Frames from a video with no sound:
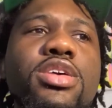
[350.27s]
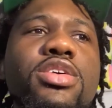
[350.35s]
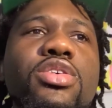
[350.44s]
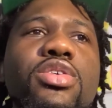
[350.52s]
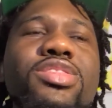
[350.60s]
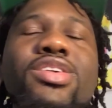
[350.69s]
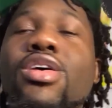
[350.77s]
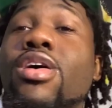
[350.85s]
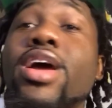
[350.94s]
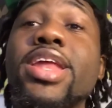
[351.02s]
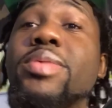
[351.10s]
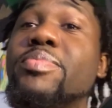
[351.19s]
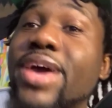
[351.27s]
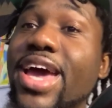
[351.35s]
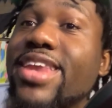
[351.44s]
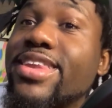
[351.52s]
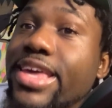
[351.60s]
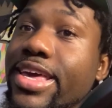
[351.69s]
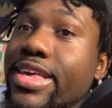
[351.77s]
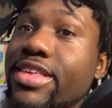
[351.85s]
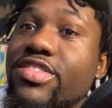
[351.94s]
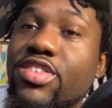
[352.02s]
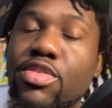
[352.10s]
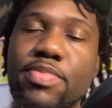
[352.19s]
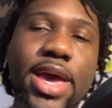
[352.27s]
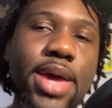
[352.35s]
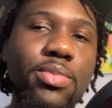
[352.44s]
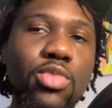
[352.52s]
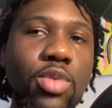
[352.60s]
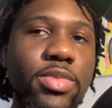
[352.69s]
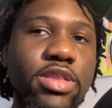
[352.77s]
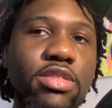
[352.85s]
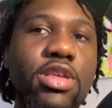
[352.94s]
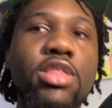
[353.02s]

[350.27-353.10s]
There aren't any bad days, just bad moments.